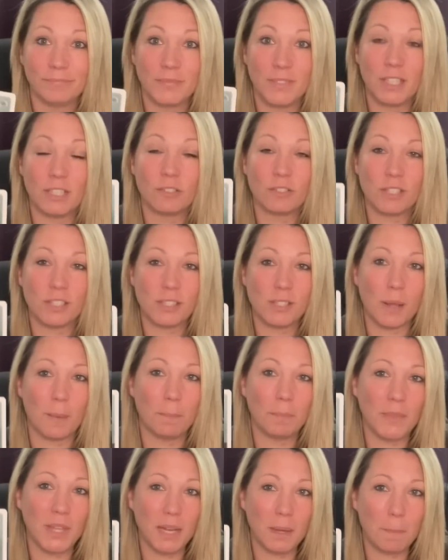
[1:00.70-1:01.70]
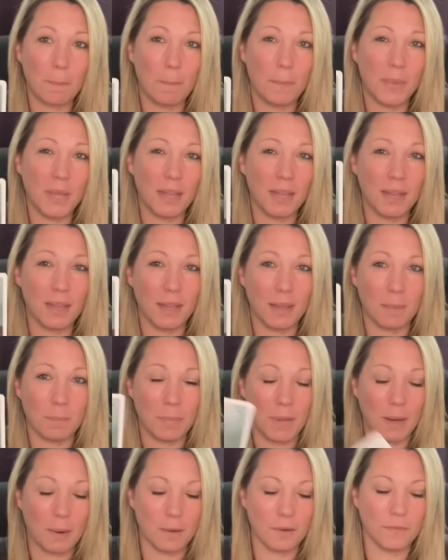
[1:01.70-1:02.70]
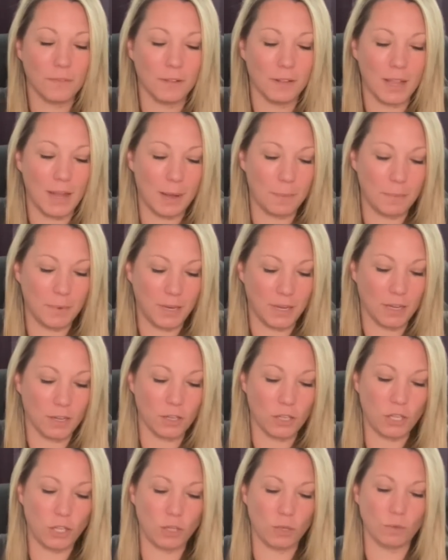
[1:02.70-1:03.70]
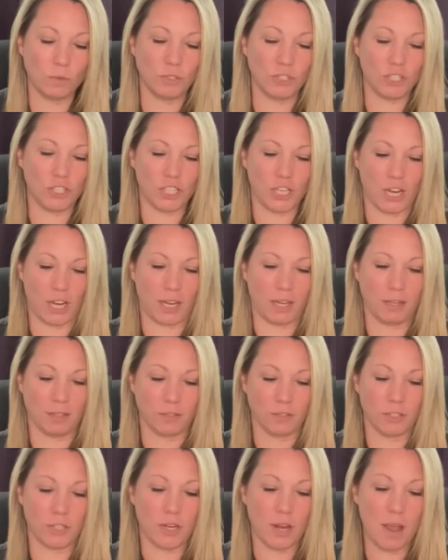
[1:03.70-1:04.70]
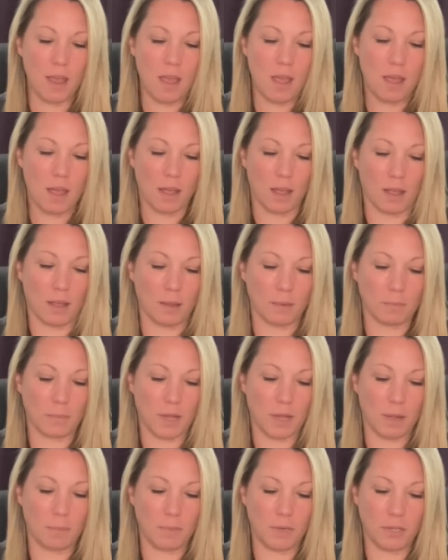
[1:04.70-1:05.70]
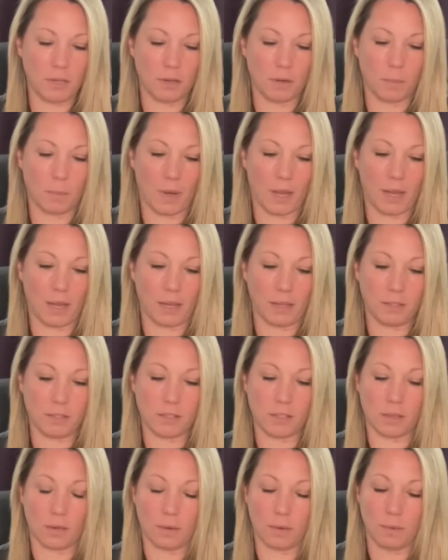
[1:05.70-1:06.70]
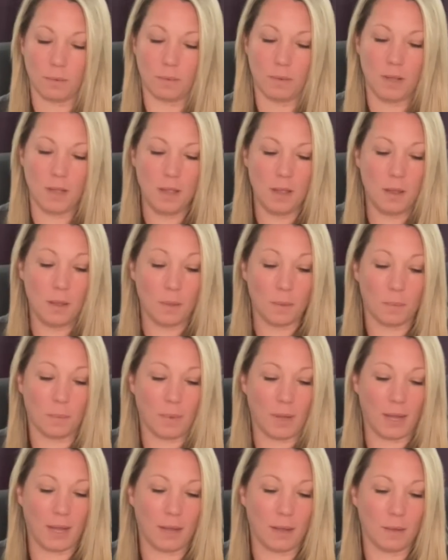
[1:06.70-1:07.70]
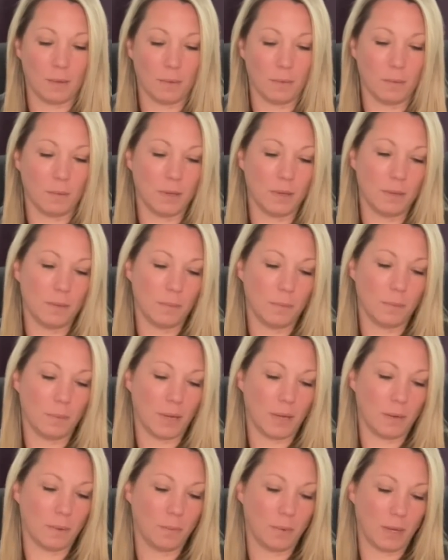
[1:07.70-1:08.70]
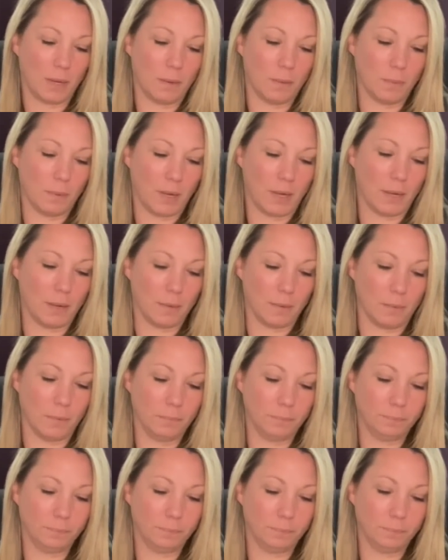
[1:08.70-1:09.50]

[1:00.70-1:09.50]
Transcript: there's something big and powerful happening, a huge change um, coming your way. So, wow, wow, wow, wow.